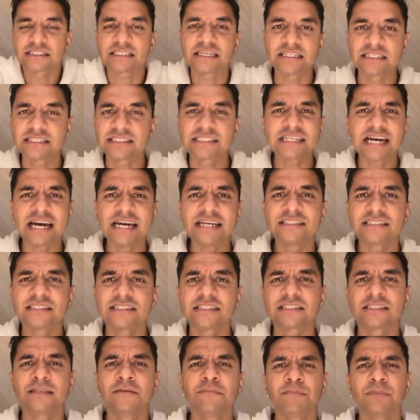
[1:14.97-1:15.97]
And the science is
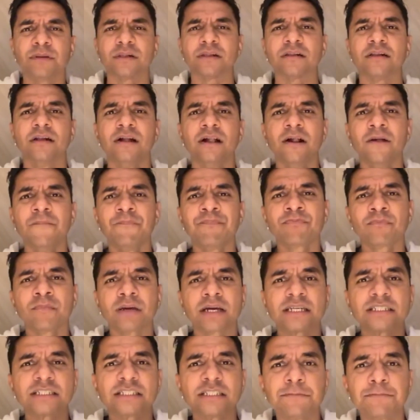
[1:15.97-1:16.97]
simple
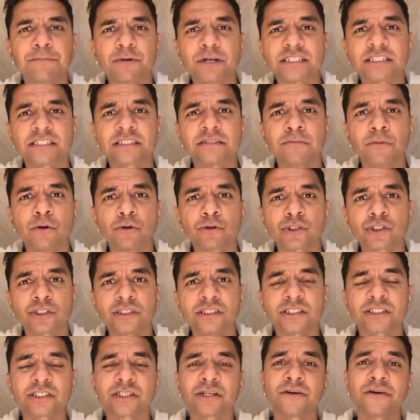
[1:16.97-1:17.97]
because suppressed
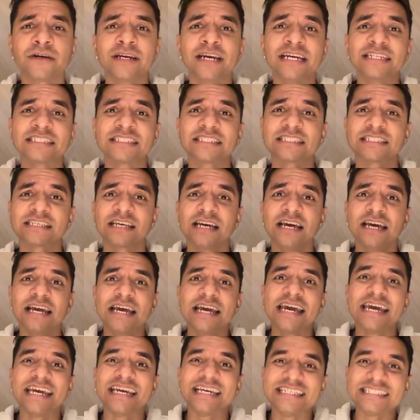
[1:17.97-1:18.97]
emotions creates
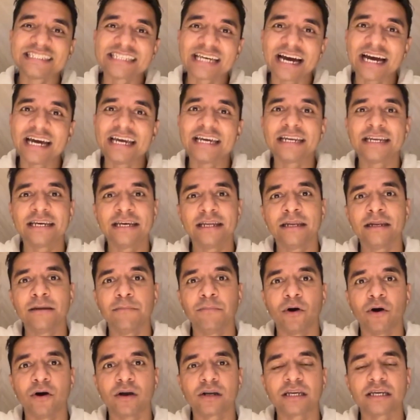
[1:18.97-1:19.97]
anxiety in the
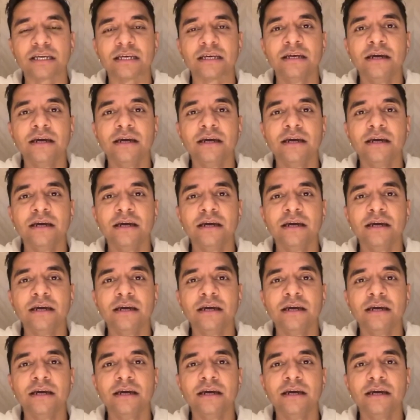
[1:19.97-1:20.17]
body.